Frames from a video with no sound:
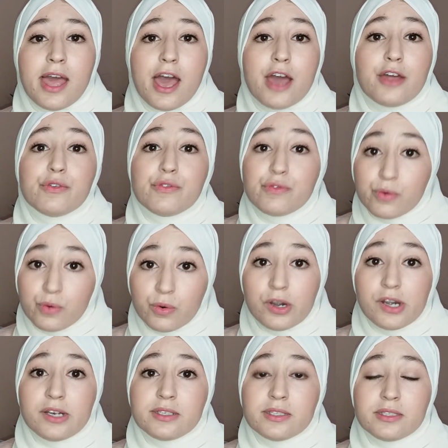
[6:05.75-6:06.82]
and of
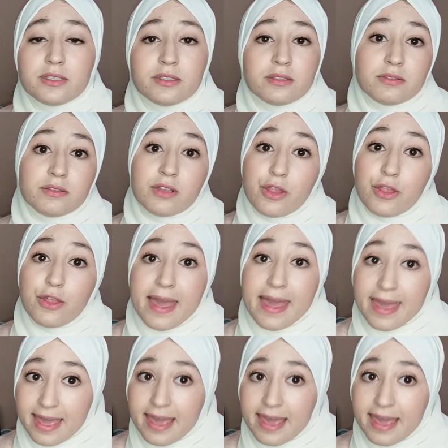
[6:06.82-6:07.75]
course, the